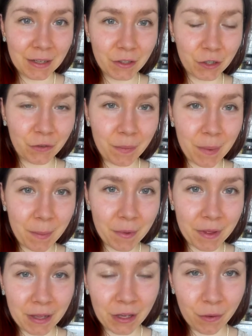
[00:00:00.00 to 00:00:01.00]
just remember
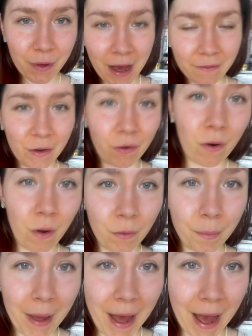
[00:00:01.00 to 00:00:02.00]
that you have your
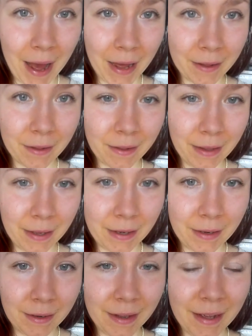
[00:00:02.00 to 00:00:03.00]
own path,
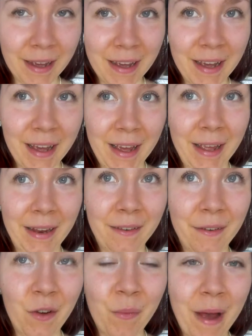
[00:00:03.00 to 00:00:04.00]
and
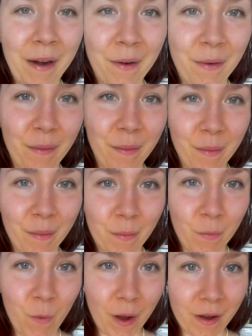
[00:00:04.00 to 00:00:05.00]
no matter
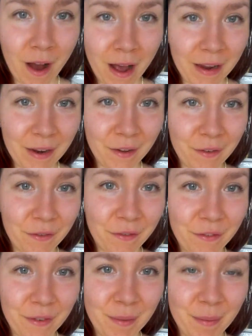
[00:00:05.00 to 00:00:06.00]
what kind of
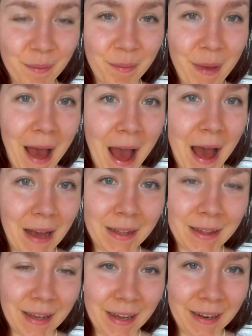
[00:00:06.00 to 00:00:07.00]

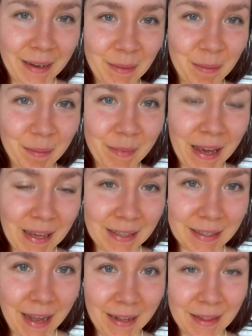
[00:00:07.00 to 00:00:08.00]
path it
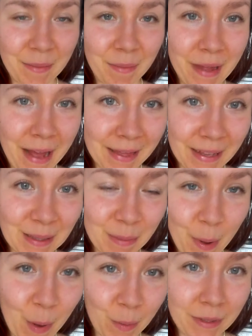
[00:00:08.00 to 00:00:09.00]
is at this
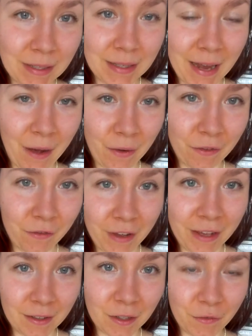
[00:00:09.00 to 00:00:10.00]
moment, and how it
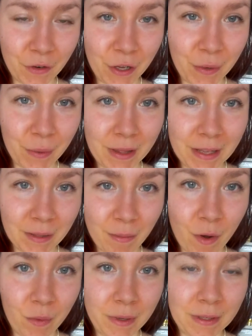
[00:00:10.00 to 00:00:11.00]
feels for you in this
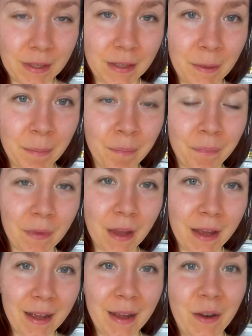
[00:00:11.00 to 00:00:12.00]
moment, and
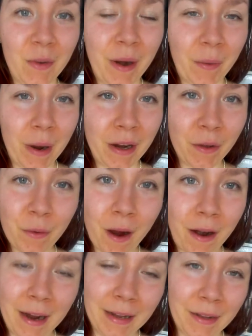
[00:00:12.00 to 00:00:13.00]
no matter where you
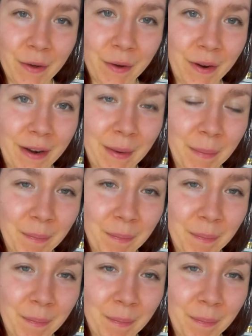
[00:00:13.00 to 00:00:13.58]
are at your